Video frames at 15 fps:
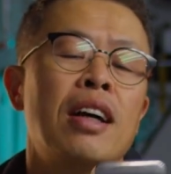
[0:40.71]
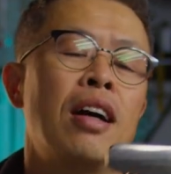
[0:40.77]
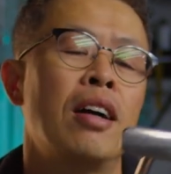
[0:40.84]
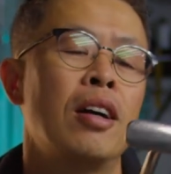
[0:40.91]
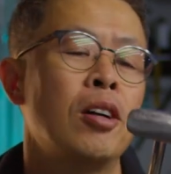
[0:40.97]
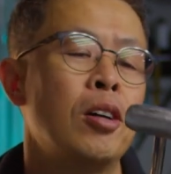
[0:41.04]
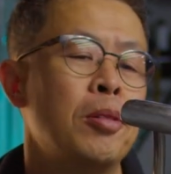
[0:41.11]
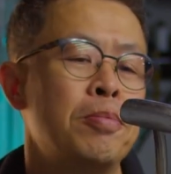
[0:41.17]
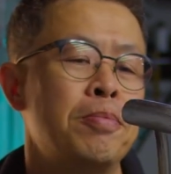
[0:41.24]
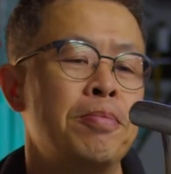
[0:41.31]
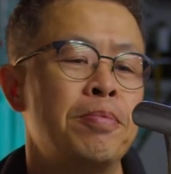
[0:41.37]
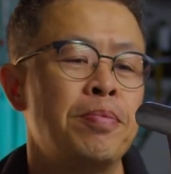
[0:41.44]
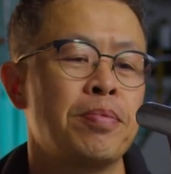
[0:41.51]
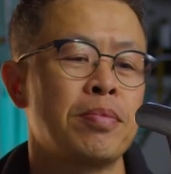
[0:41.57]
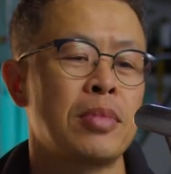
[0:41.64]

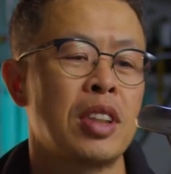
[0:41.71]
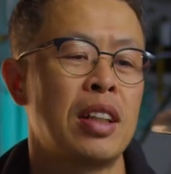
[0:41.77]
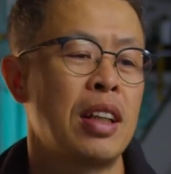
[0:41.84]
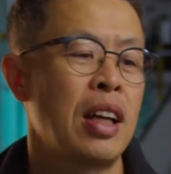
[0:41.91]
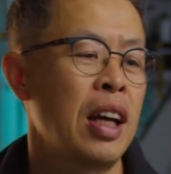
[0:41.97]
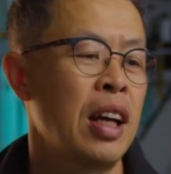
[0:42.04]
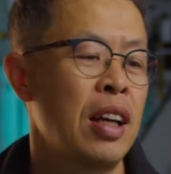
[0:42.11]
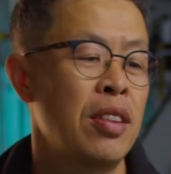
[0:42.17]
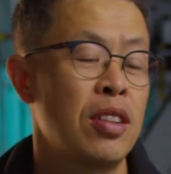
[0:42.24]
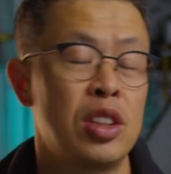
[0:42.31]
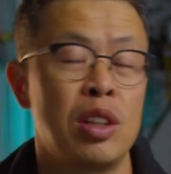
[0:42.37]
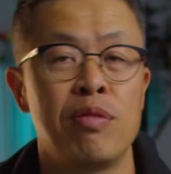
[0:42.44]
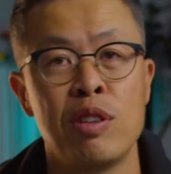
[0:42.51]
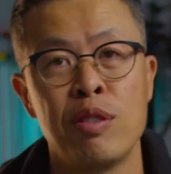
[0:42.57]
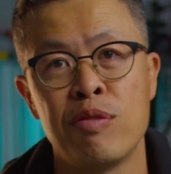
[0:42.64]
and there's
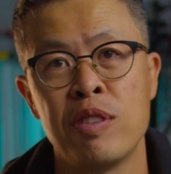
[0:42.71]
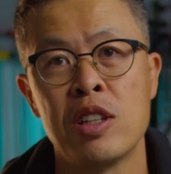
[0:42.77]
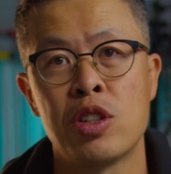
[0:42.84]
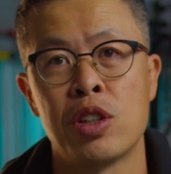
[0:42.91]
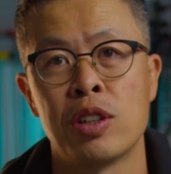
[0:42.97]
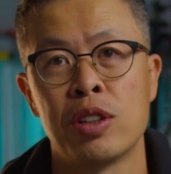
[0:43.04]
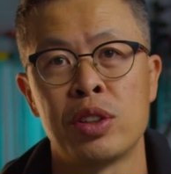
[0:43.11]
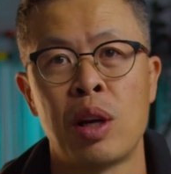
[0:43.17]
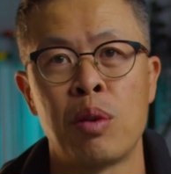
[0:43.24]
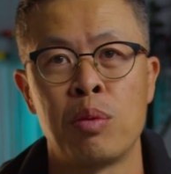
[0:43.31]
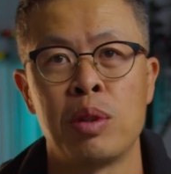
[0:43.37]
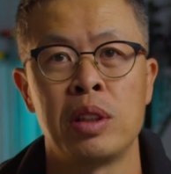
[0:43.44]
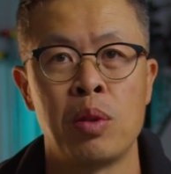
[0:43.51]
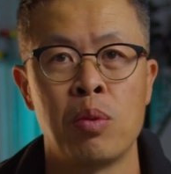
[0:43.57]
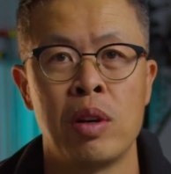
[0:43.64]
a few features I
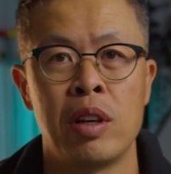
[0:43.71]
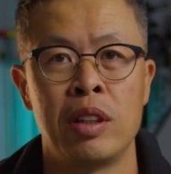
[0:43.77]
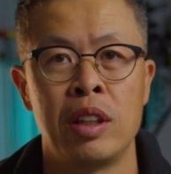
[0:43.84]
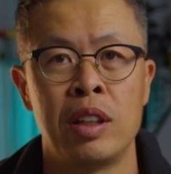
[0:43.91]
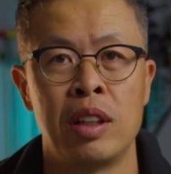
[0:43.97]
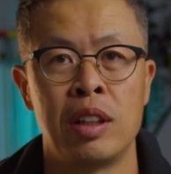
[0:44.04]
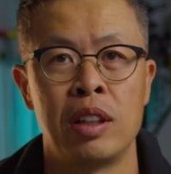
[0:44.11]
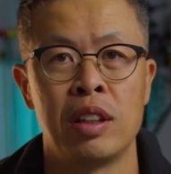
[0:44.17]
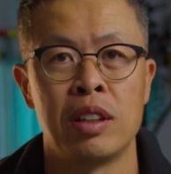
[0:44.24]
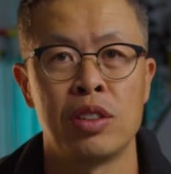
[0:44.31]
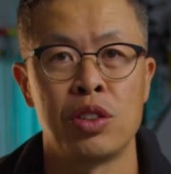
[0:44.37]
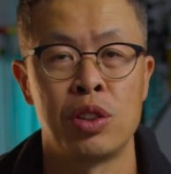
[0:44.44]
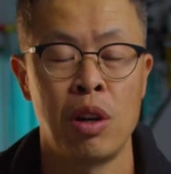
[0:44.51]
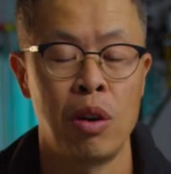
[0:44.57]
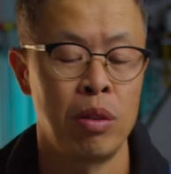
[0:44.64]
really want to
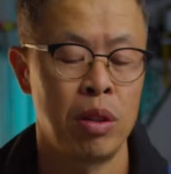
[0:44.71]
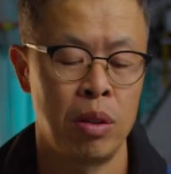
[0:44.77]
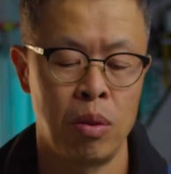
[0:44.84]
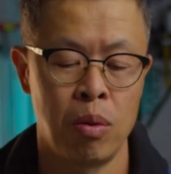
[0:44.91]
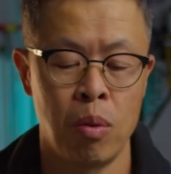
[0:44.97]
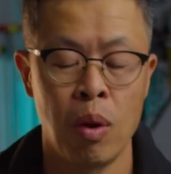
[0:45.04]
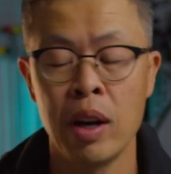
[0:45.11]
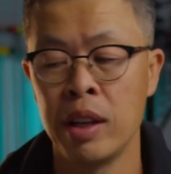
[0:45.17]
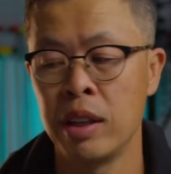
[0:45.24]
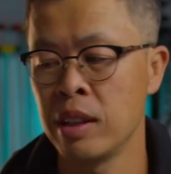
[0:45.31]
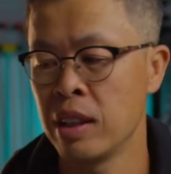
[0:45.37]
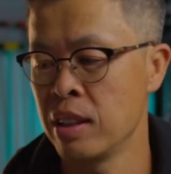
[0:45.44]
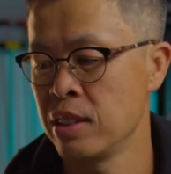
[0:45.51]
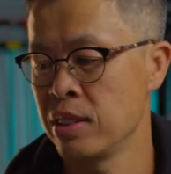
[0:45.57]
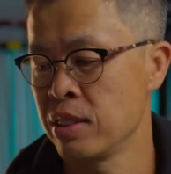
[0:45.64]
show you. One
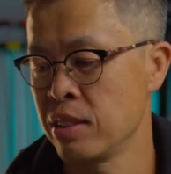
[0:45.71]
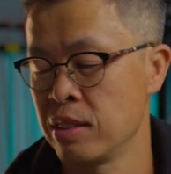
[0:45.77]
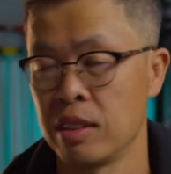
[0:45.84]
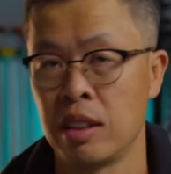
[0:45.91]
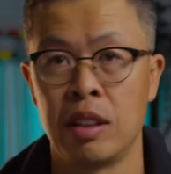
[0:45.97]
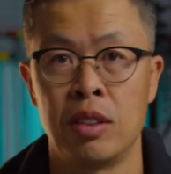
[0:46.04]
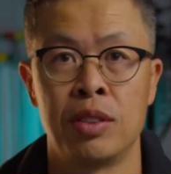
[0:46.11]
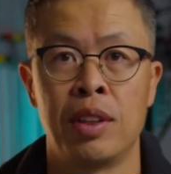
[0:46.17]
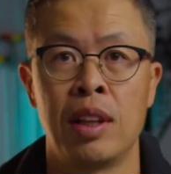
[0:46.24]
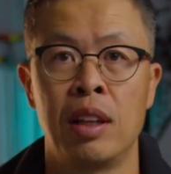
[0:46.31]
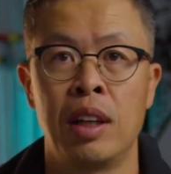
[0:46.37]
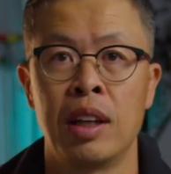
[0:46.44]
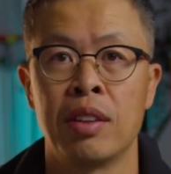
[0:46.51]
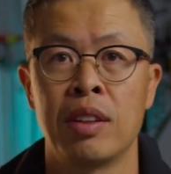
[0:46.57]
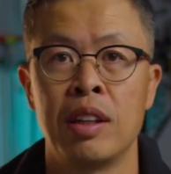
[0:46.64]
is, the
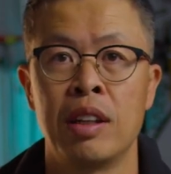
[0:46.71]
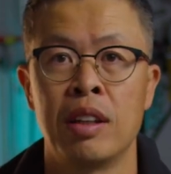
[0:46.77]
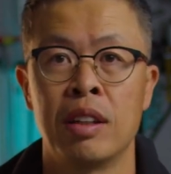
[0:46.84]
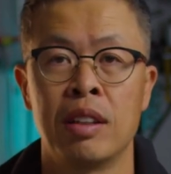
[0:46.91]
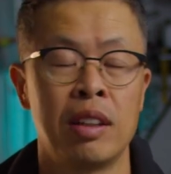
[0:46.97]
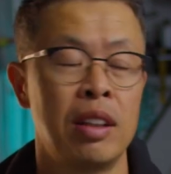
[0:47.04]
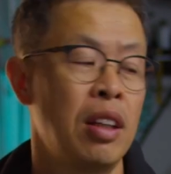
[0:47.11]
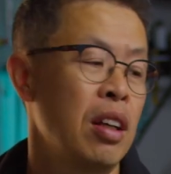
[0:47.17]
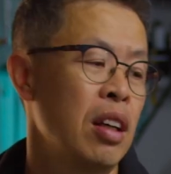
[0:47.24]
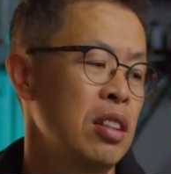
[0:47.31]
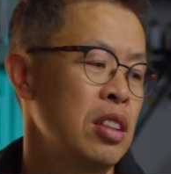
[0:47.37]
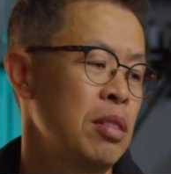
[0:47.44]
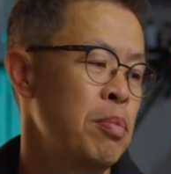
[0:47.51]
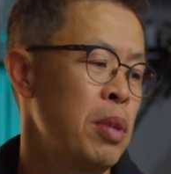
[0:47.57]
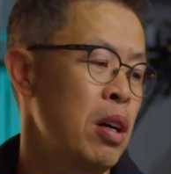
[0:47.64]
length here.
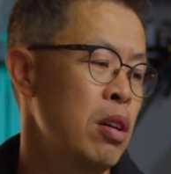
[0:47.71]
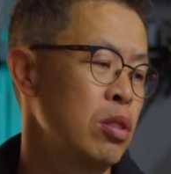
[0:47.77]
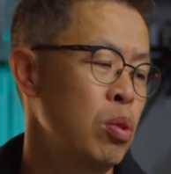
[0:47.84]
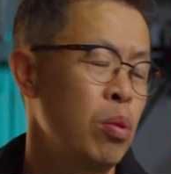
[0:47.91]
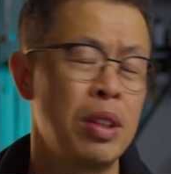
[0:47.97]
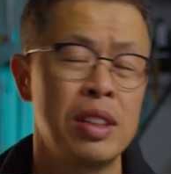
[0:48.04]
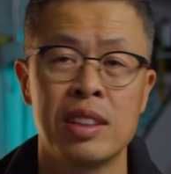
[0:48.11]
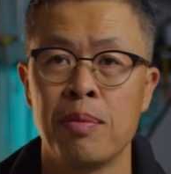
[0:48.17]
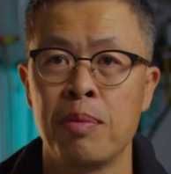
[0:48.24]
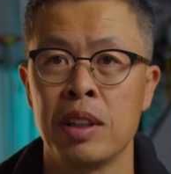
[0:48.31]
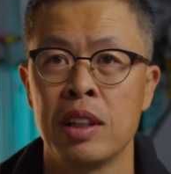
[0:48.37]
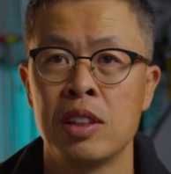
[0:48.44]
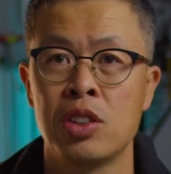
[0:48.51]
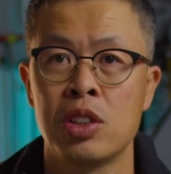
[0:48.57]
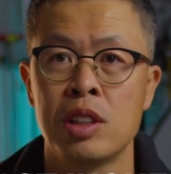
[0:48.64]
It's about
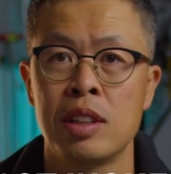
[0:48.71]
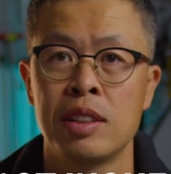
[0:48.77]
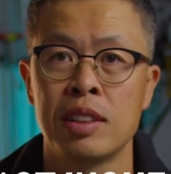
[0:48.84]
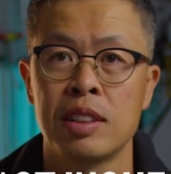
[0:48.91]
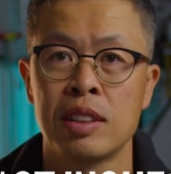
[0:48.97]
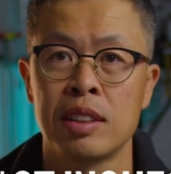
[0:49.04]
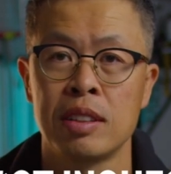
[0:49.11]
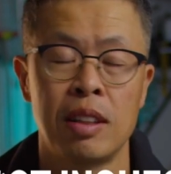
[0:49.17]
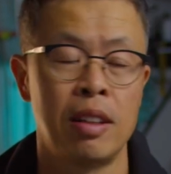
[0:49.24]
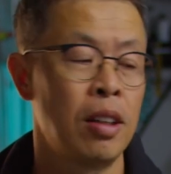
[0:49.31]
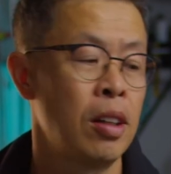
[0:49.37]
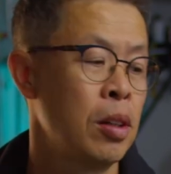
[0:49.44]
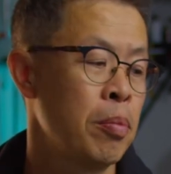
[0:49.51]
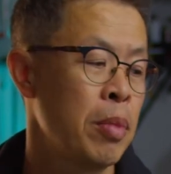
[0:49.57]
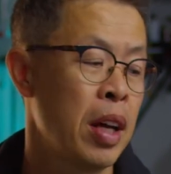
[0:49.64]
20-something inches,
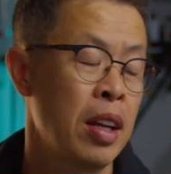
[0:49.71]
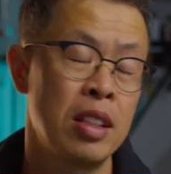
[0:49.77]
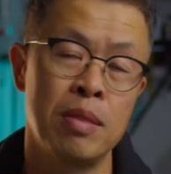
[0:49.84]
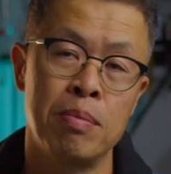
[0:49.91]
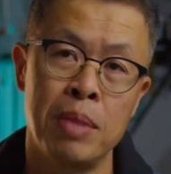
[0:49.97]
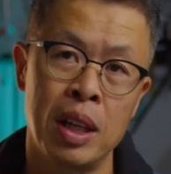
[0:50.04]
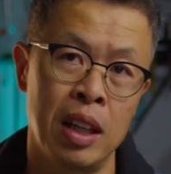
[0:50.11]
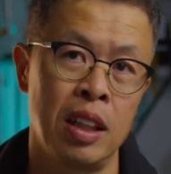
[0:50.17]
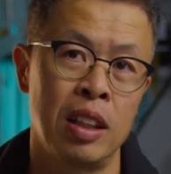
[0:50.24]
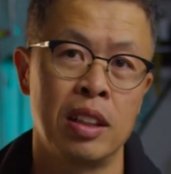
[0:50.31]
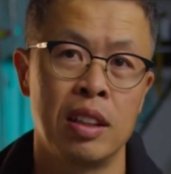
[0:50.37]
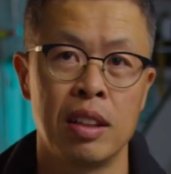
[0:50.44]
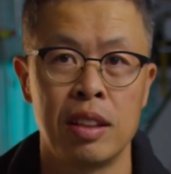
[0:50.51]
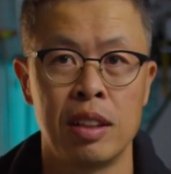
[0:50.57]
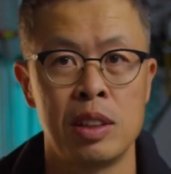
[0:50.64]
and it's made
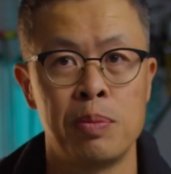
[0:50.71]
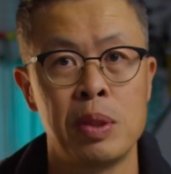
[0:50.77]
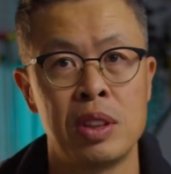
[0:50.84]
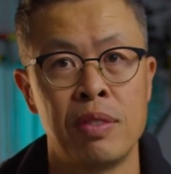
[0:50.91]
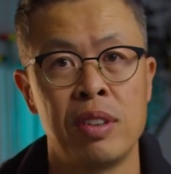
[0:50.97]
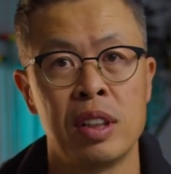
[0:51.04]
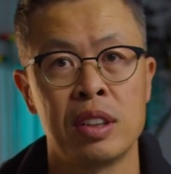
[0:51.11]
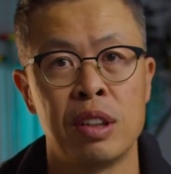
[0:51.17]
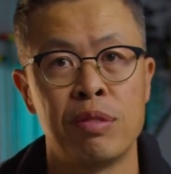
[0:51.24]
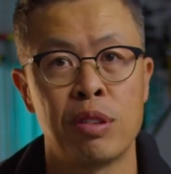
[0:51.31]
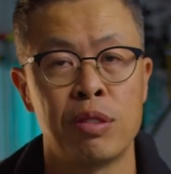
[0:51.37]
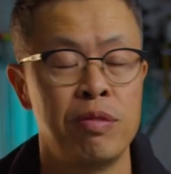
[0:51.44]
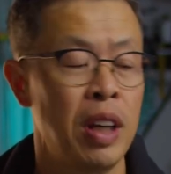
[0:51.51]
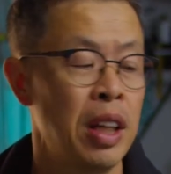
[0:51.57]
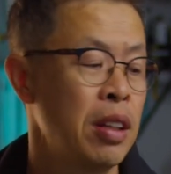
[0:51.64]
specifically for
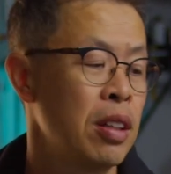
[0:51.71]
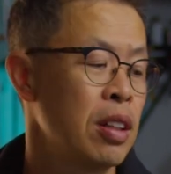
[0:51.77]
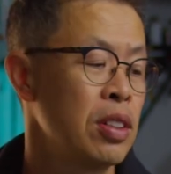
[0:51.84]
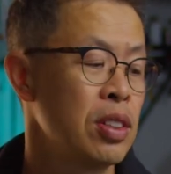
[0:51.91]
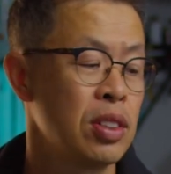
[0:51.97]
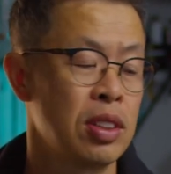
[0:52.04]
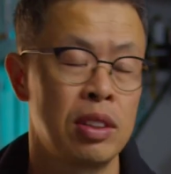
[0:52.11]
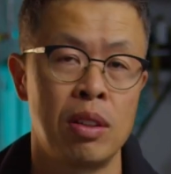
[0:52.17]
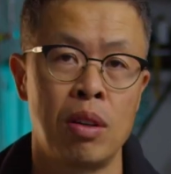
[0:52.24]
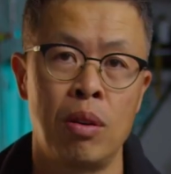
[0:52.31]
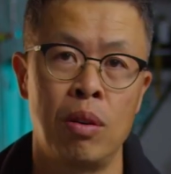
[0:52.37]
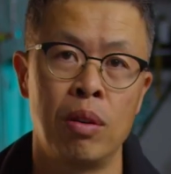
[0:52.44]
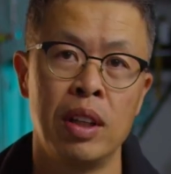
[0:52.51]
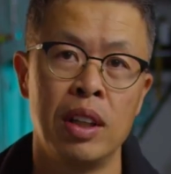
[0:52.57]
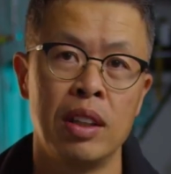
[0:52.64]
Fenders.
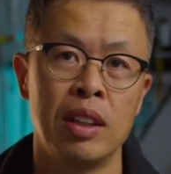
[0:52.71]
So